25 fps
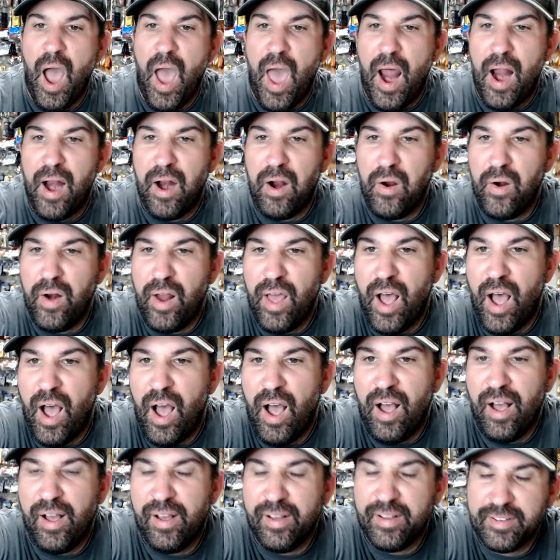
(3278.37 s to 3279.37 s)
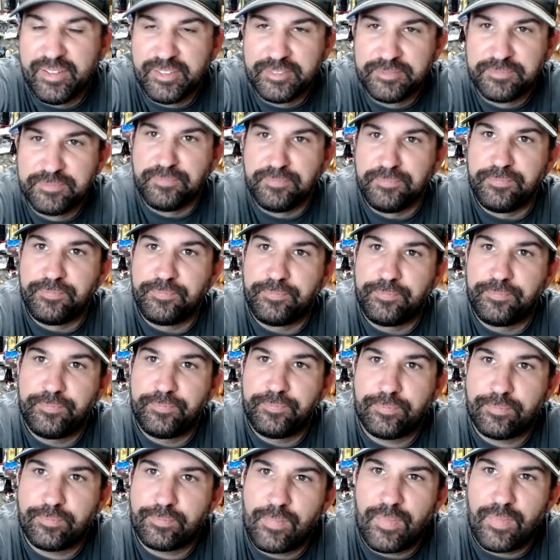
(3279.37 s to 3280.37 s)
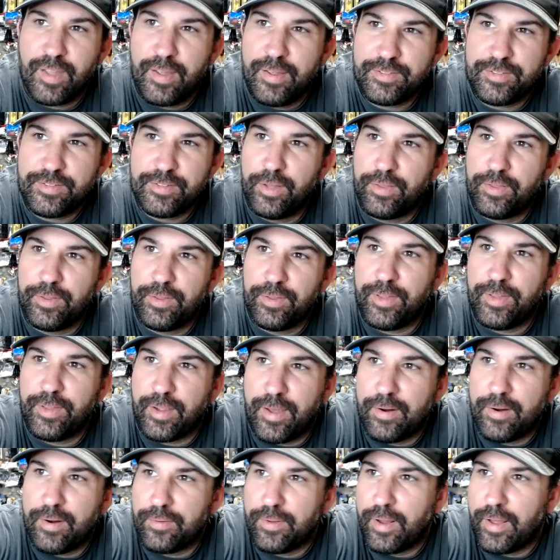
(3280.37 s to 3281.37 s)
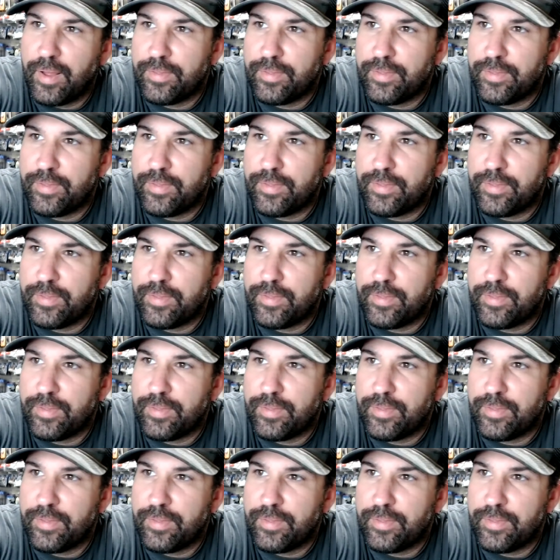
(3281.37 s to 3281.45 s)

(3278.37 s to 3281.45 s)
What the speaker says: I don't know. That's the other thing. I don't.